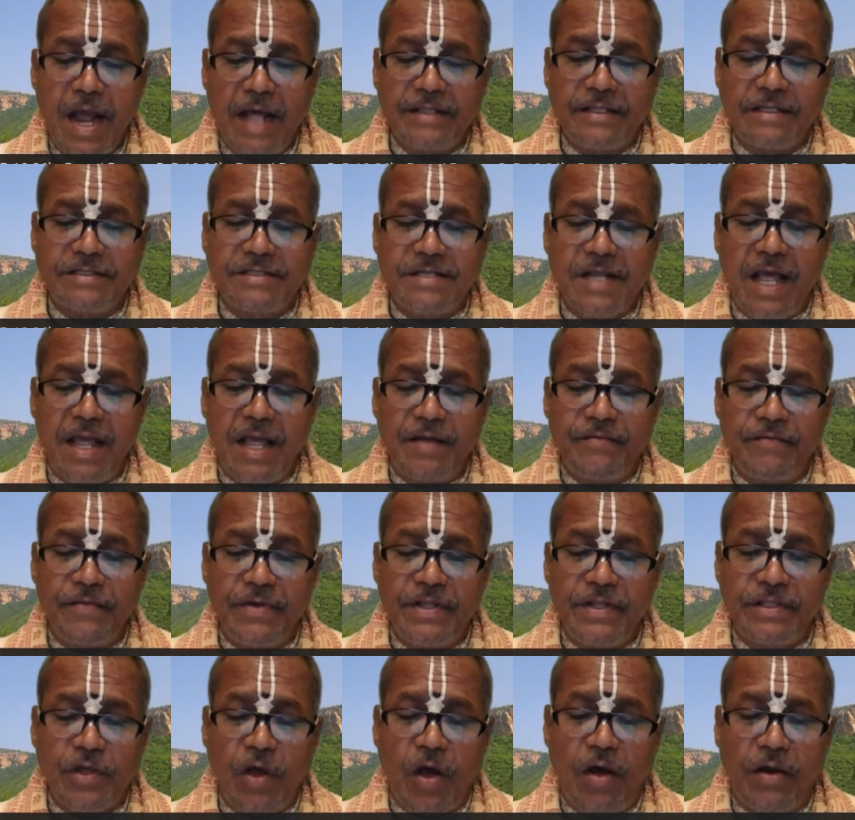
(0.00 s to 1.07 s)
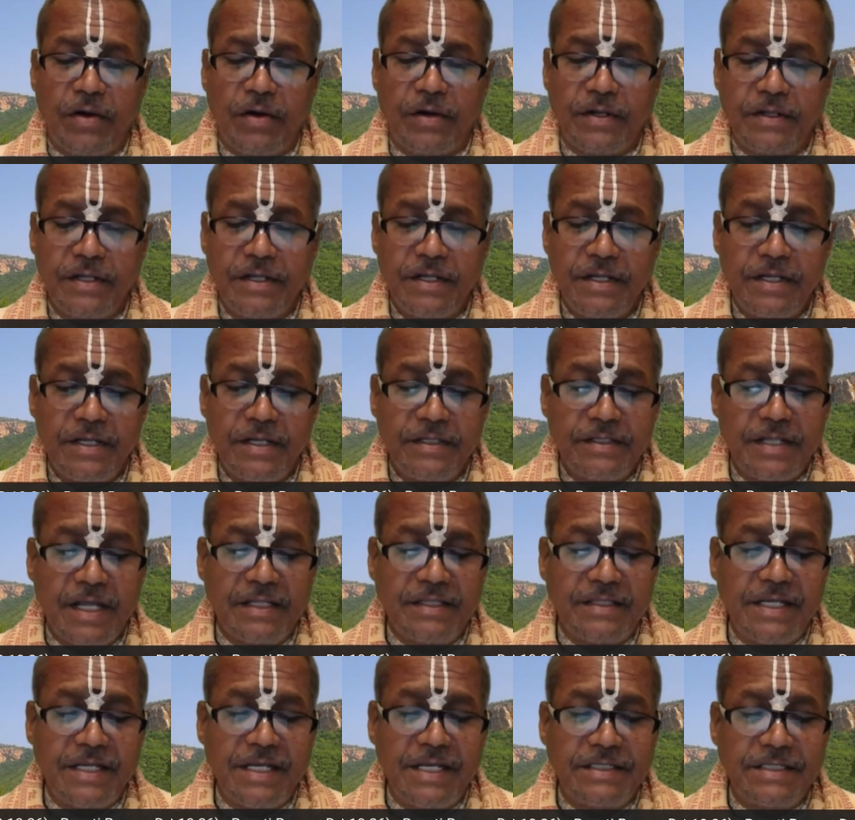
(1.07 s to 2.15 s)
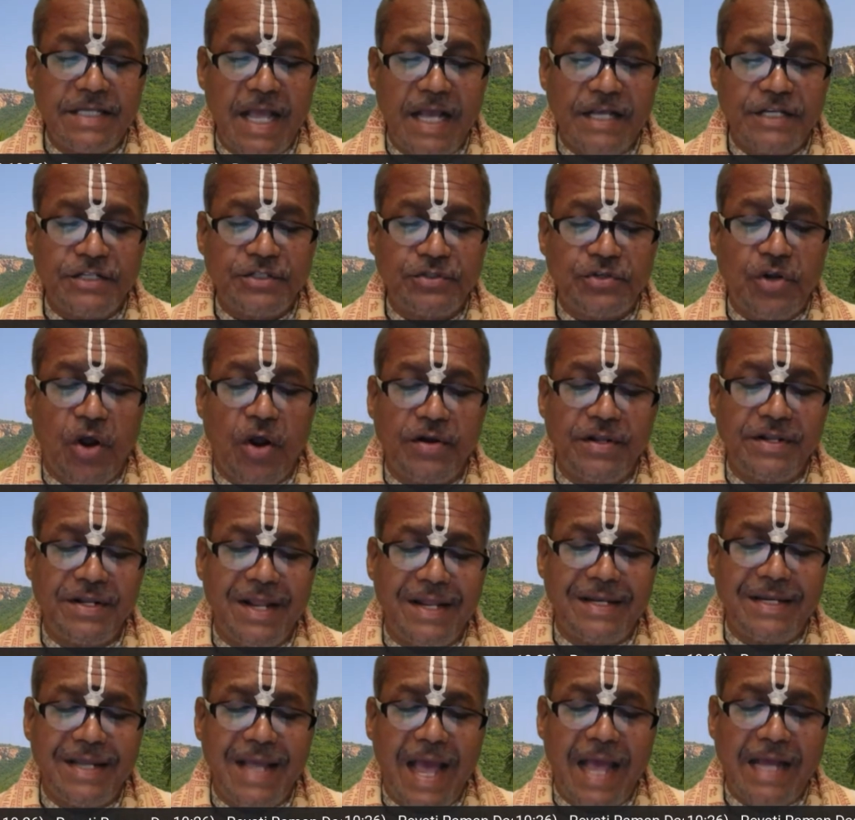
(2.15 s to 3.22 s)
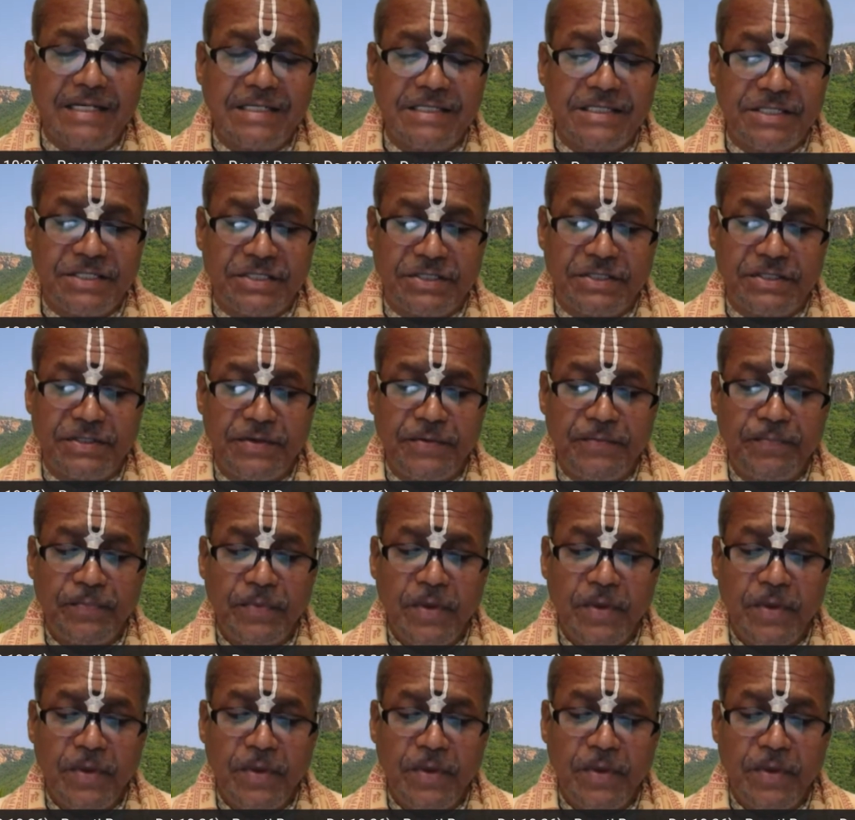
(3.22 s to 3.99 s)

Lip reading: At the time, we thought that these extraordinary acts